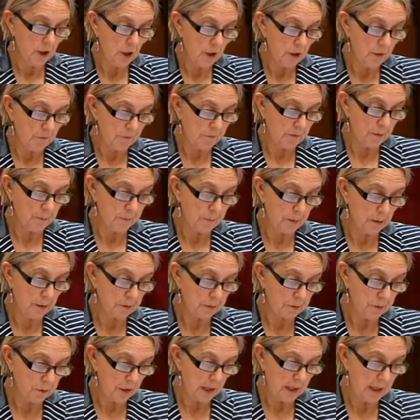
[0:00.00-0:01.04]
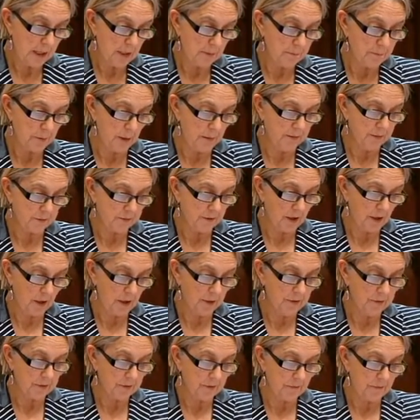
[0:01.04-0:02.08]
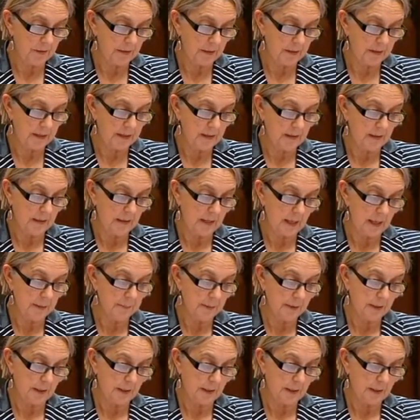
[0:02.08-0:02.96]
who felt betrayed by the silence of the then Labor